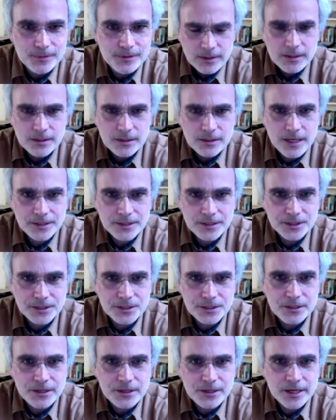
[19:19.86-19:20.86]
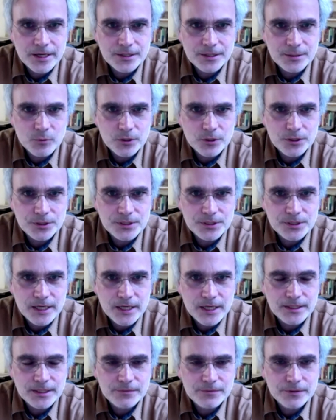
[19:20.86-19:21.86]
Not just interacting more
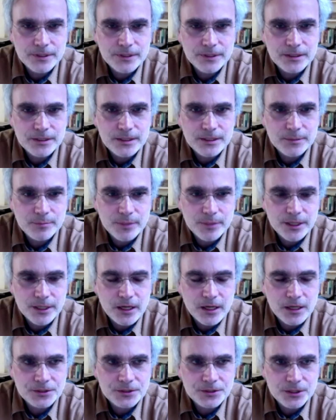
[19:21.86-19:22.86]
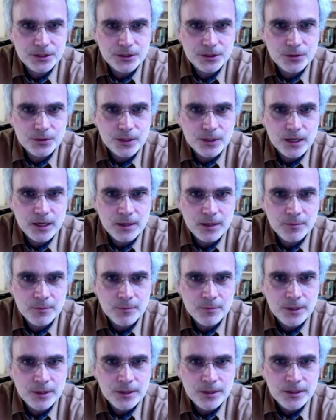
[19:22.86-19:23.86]
scientifically, but also,
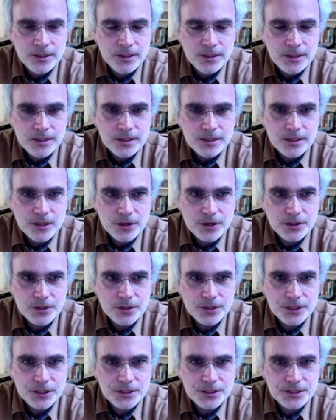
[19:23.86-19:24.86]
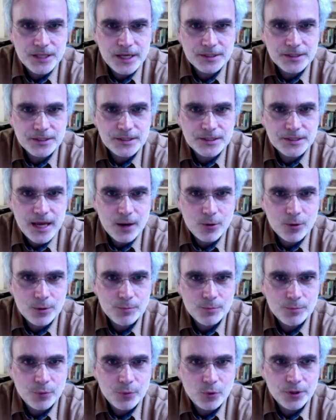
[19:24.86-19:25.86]
you could sense how
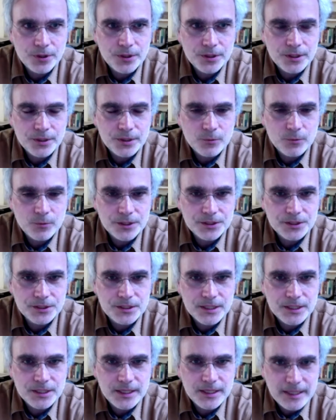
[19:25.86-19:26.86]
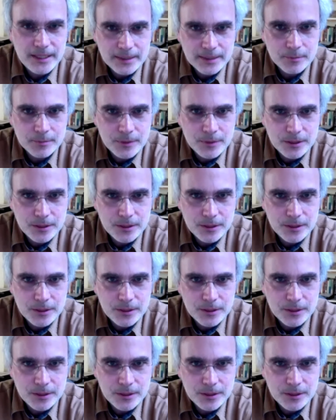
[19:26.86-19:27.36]
important it was to him,